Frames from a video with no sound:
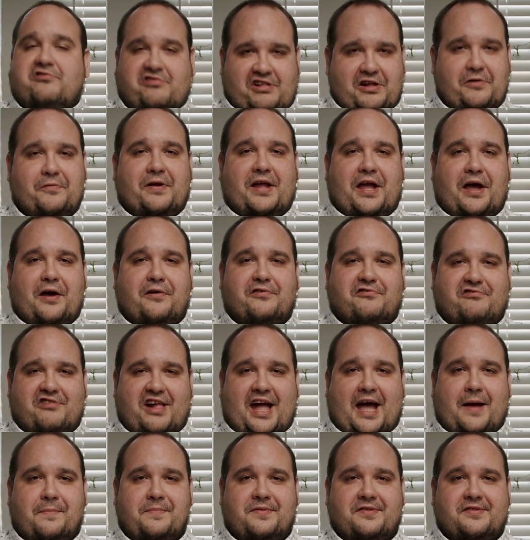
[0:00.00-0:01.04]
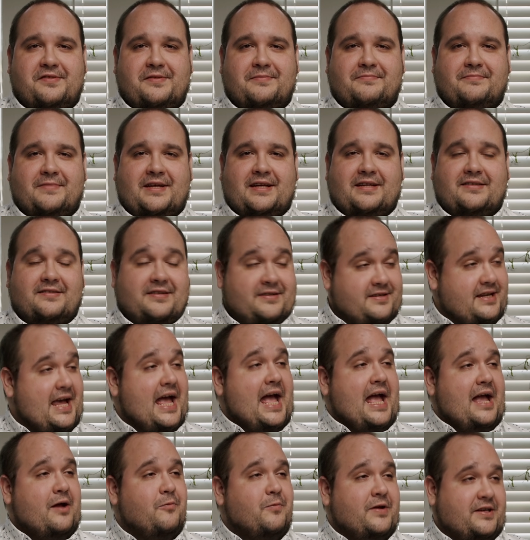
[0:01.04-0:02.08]
Cheerio, chaps.
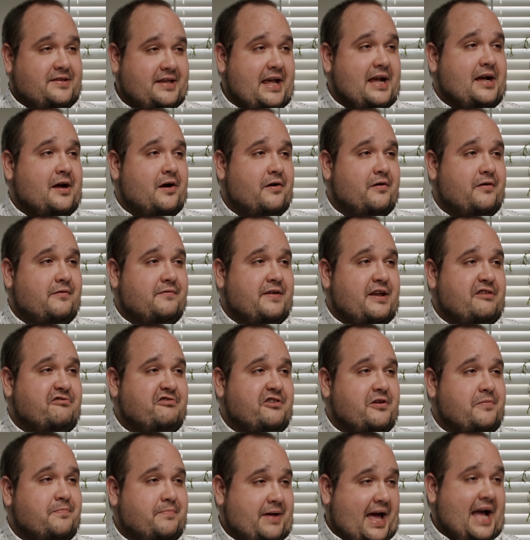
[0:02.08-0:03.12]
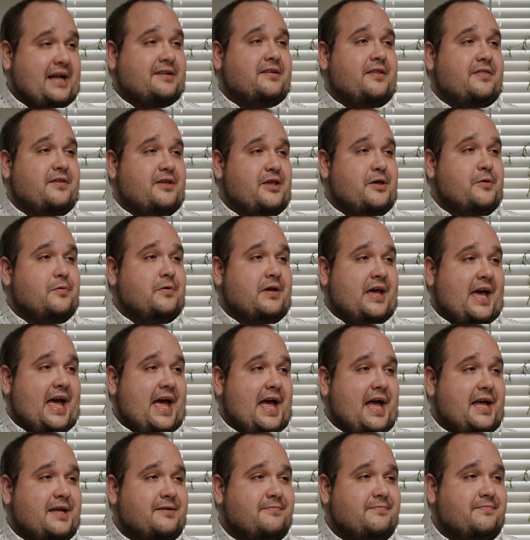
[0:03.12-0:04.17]
Today, we take our adventure back to the
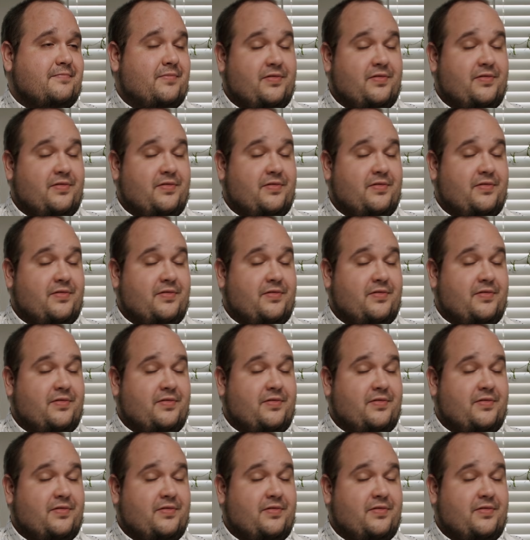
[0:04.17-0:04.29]
UK.